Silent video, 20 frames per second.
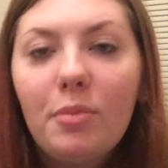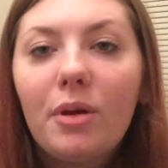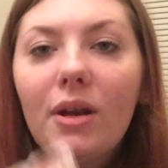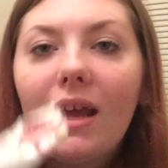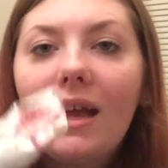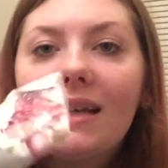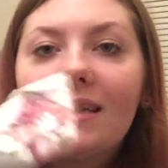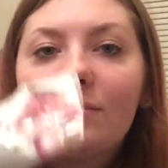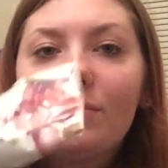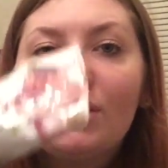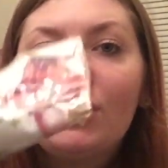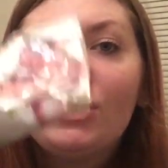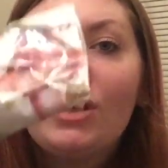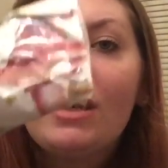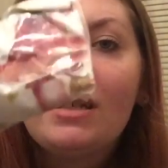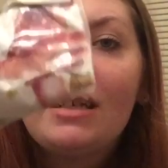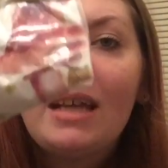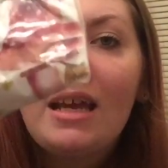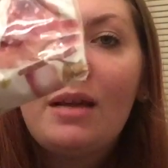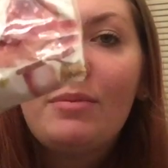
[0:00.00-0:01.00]
put as much
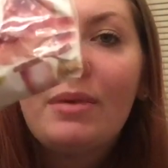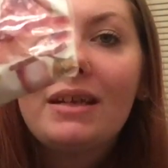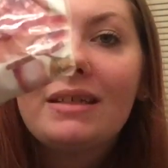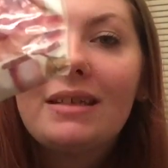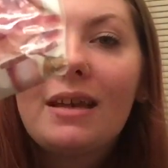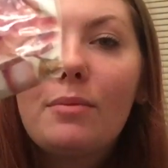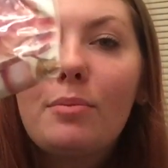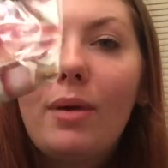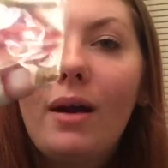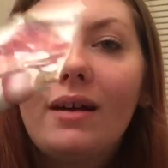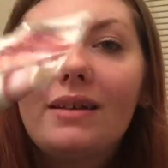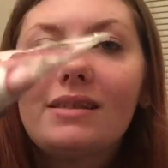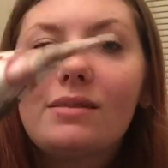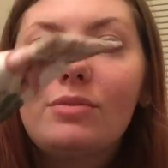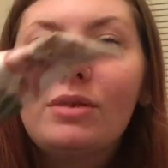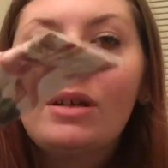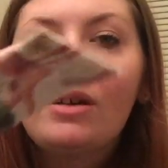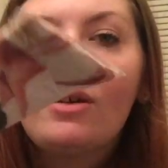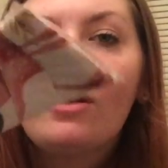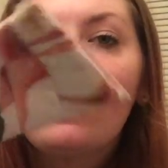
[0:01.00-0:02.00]
tape as I
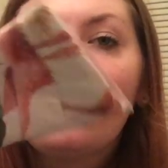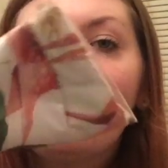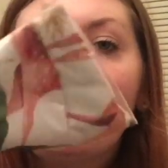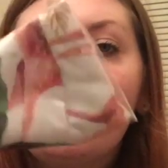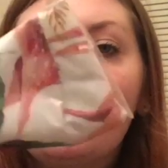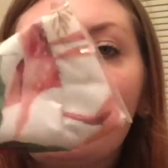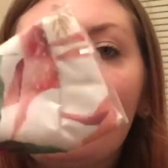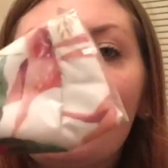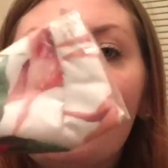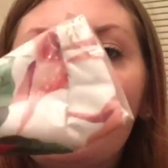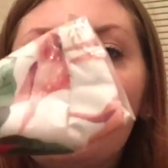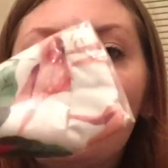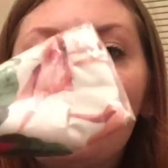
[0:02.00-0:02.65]
possibly could on this